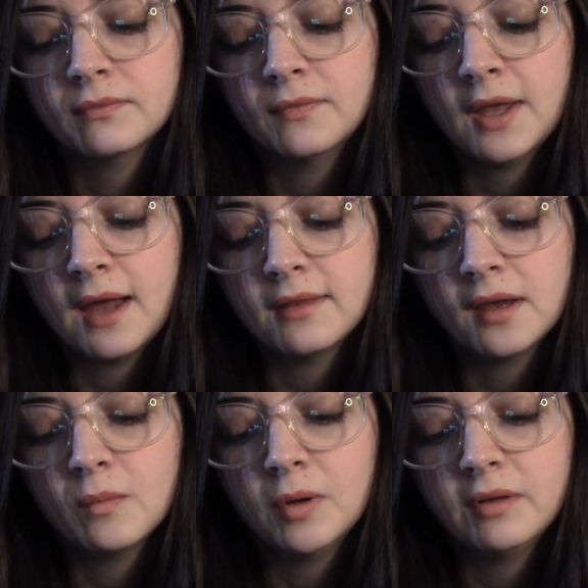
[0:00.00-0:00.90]
yeah i
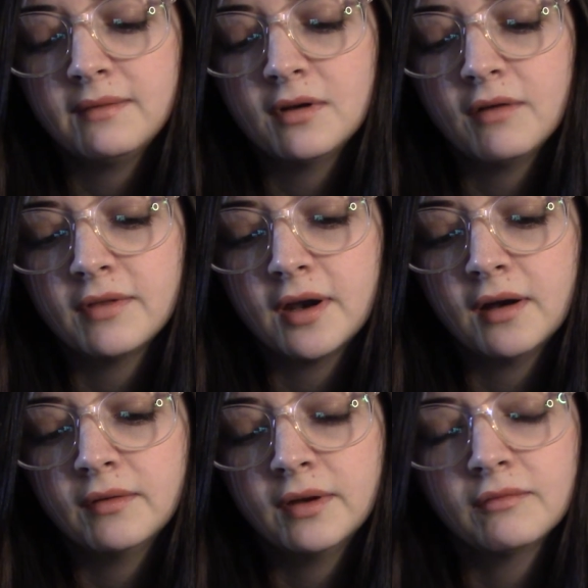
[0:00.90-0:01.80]
think i'm gonna leave it off
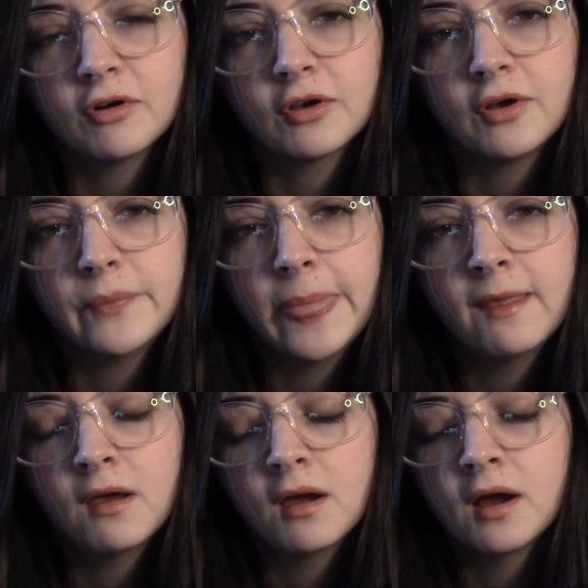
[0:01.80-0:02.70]
there Virgo.
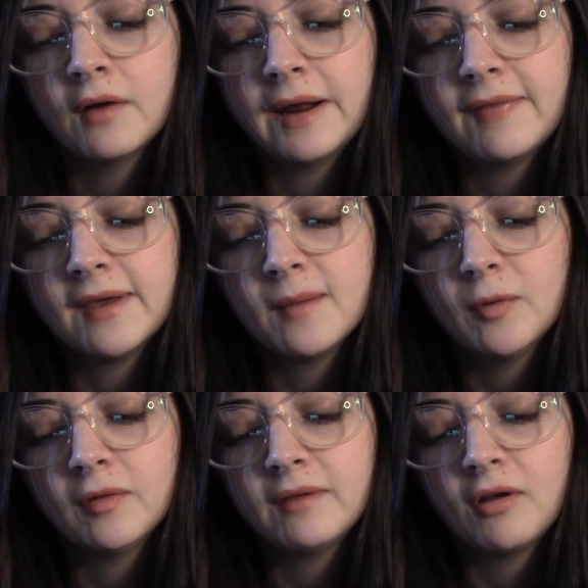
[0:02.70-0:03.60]
Alright, I think I'm
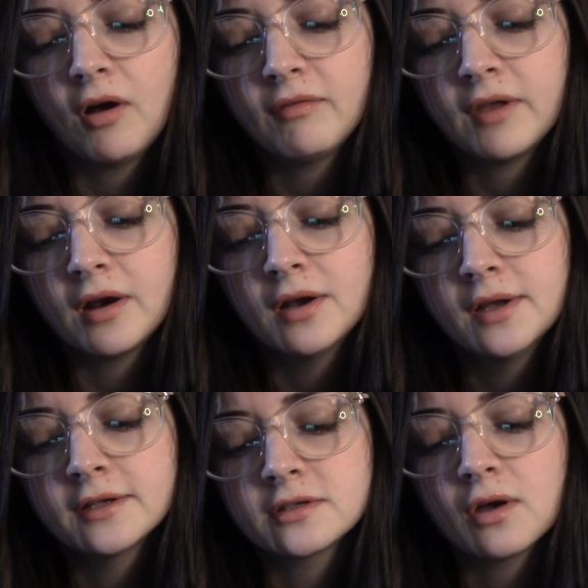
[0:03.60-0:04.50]
going to leave it off there.
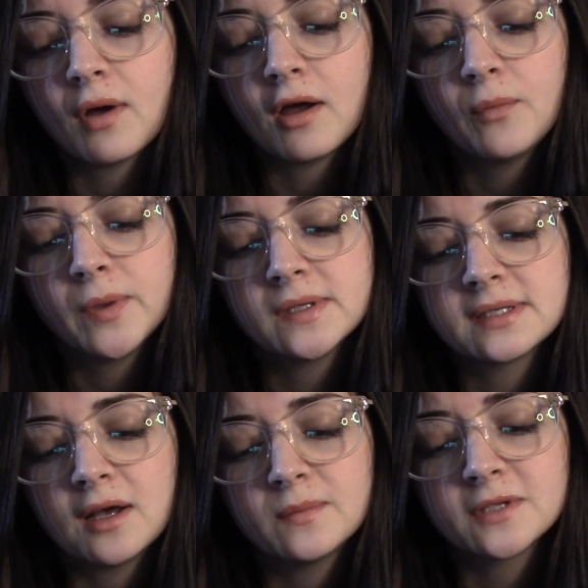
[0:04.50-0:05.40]
So I hope that
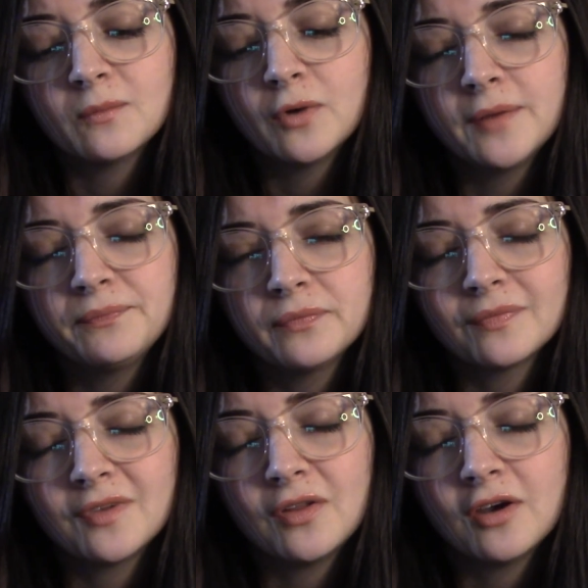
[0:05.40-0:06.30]
this helps someone.
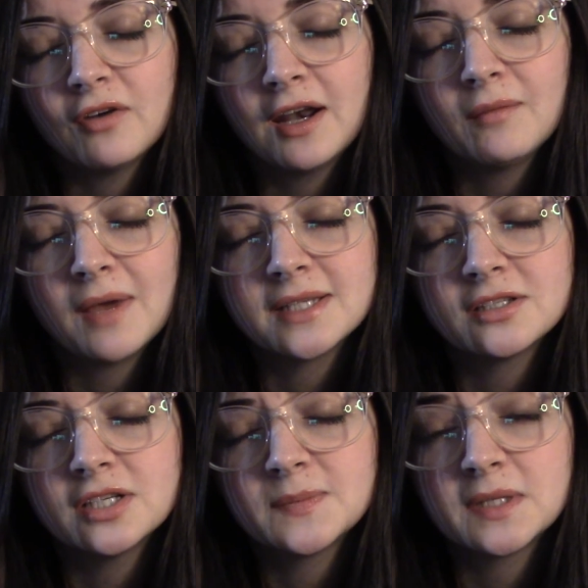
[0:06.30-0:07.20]
No, they're random
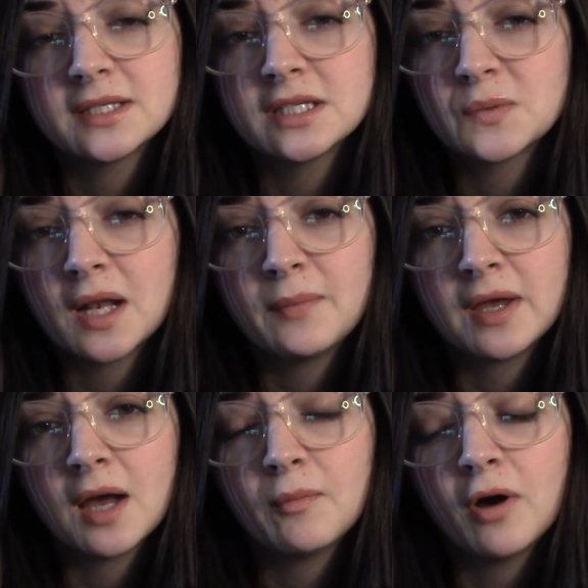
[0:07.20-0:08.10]
messages, but this is what I
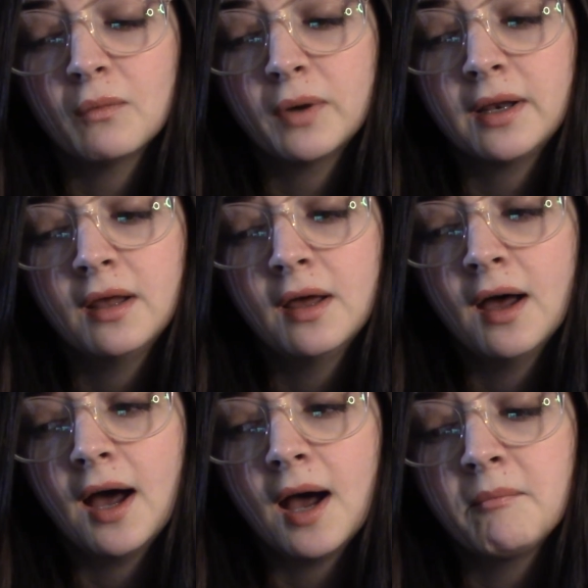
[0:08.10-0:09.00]
pick up on when,
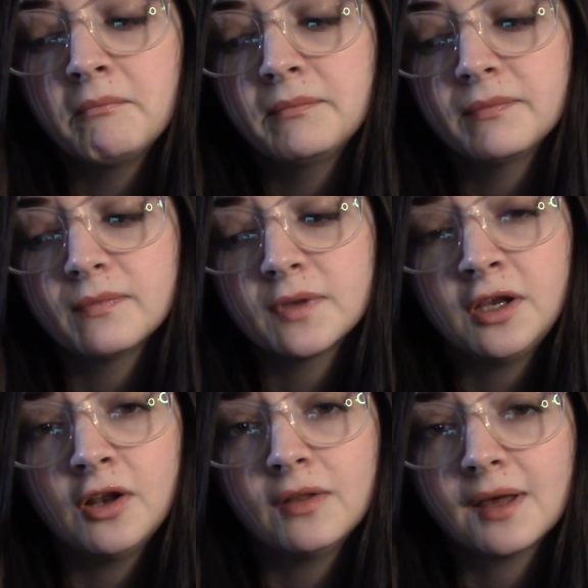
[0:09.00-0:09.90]
um,
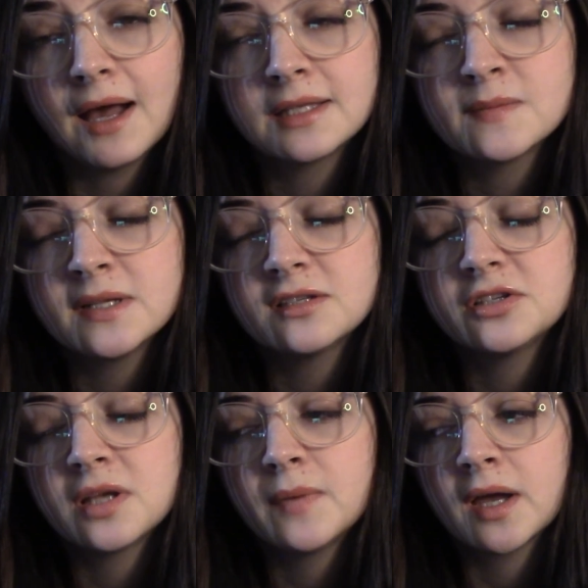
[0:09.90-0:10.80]
you know, the kinds of
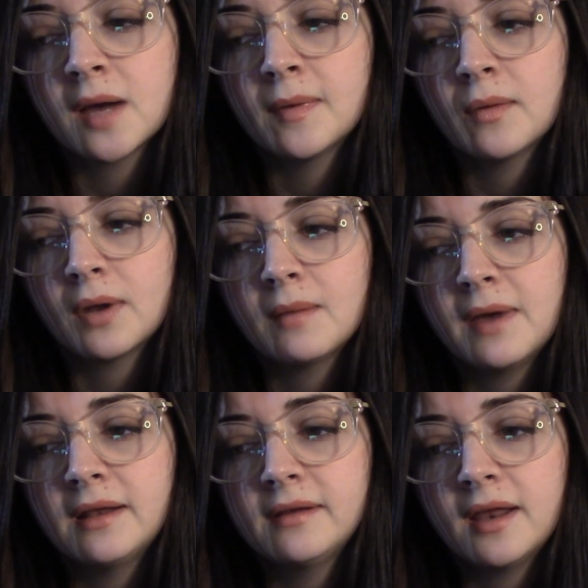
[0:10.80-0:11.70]
messages I pick up on when I'm
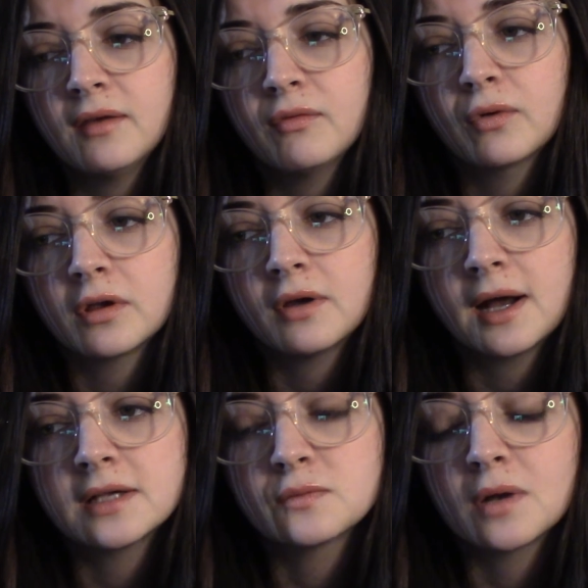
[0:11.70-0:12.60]
meditating for you
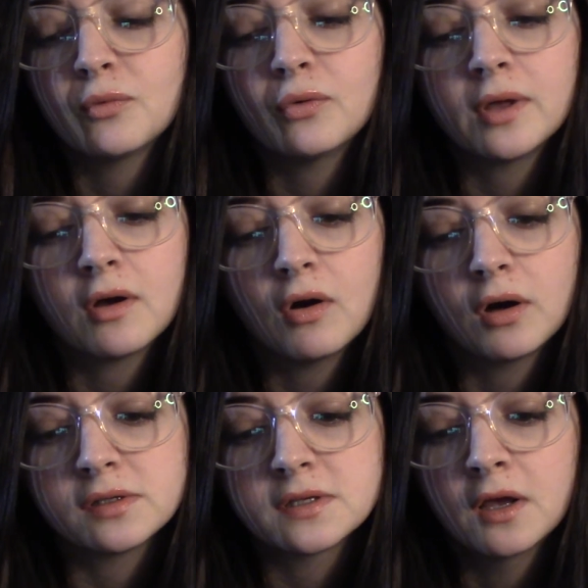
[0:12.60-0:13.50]
guys, when I'm pulling cards